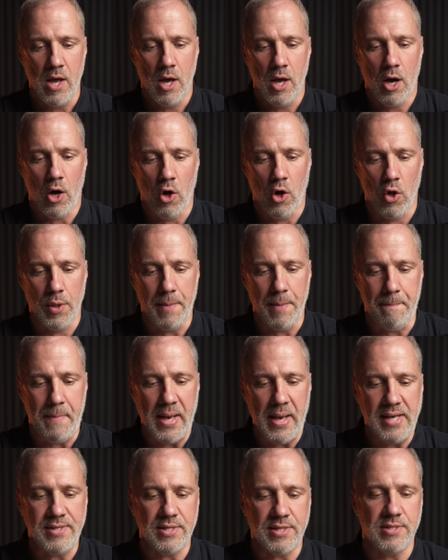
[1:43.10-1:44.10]
All the
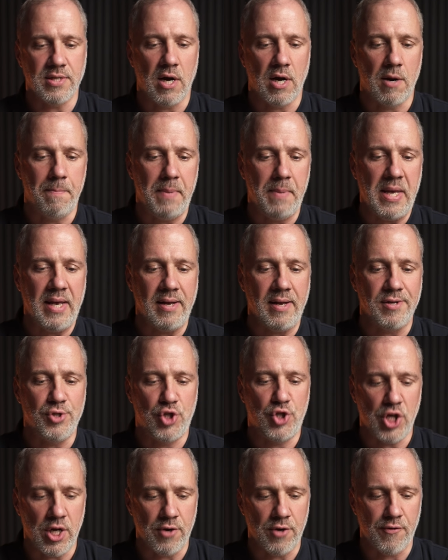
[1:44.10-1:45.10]
bases are being
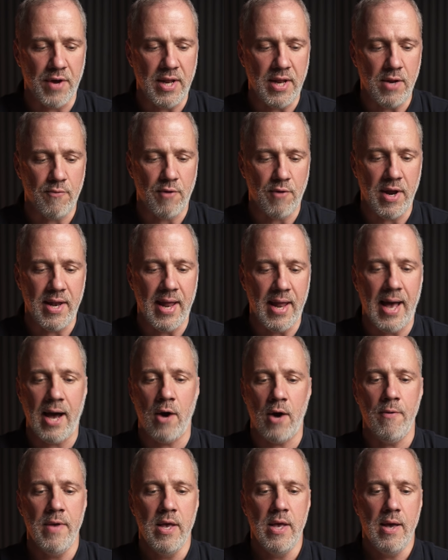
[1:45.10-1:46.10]
generated right
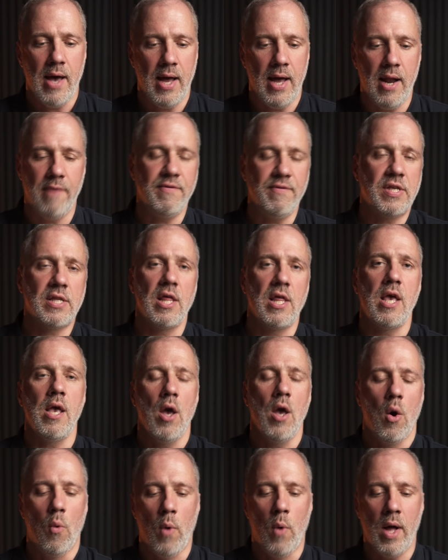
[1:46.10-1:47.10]
now. And obviously,
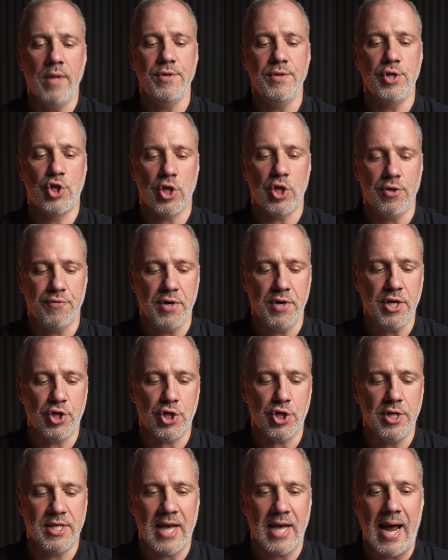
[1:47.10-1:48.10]
while the
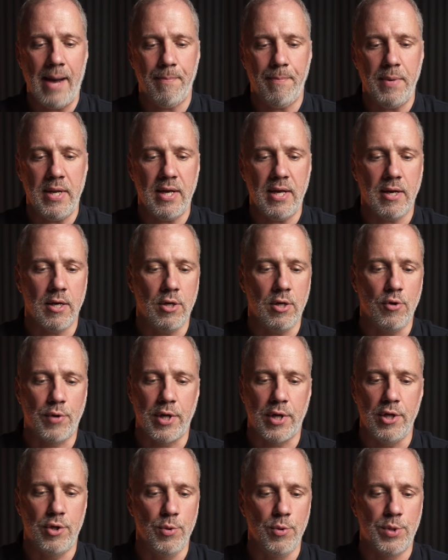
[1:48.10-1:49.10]
generation is happening, you
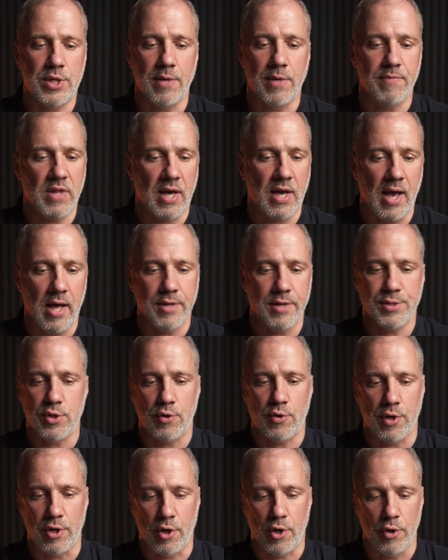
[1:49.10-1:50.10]
can do something else. You
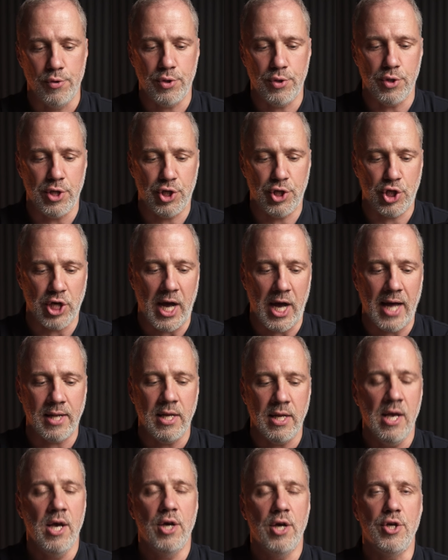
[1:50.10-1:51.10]
can go to the chat,
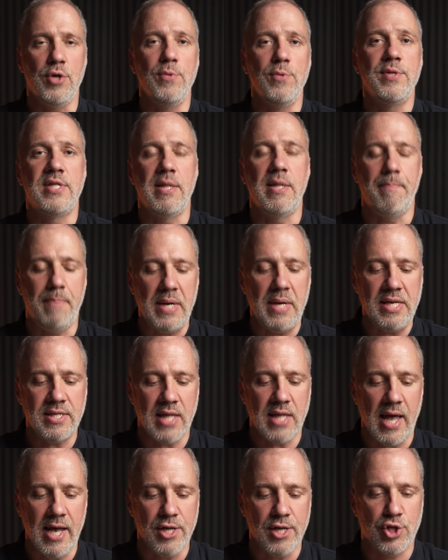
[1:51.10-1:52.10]
use the Beast
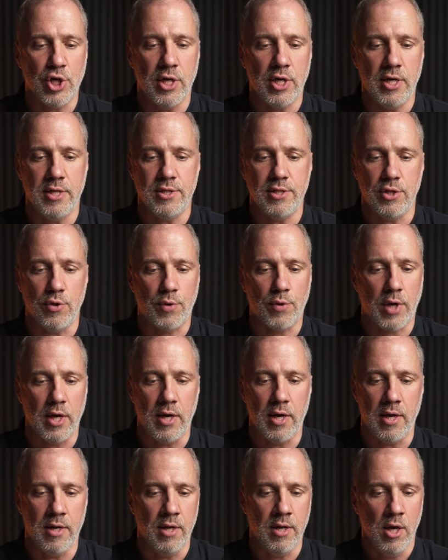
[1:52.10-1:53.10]
agent. You
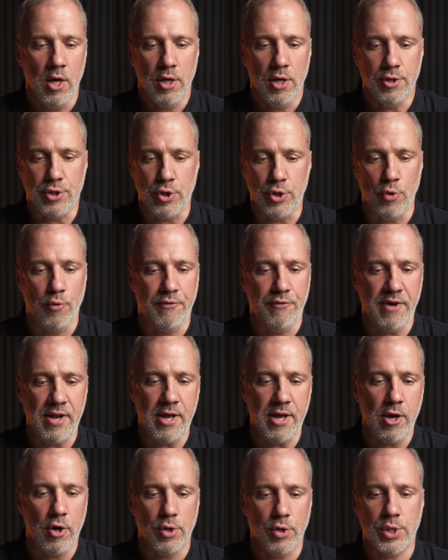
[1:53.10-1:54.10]
can do
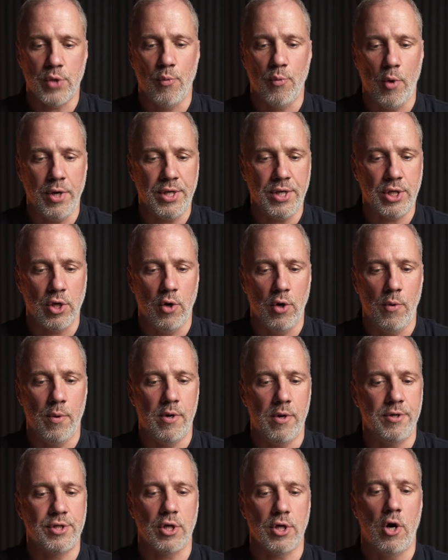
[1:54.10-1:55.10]
videos,
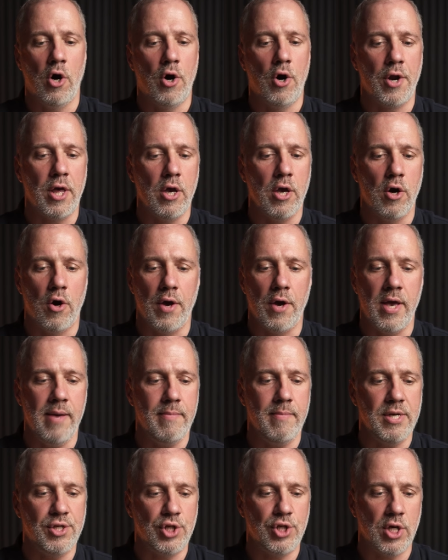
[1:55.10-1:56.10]
voiceovers, audio,
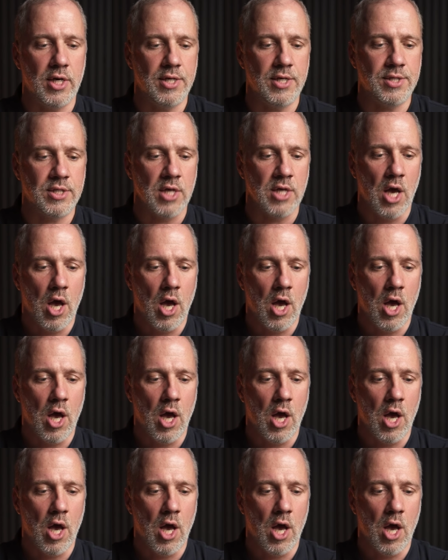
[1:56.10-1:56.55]
images.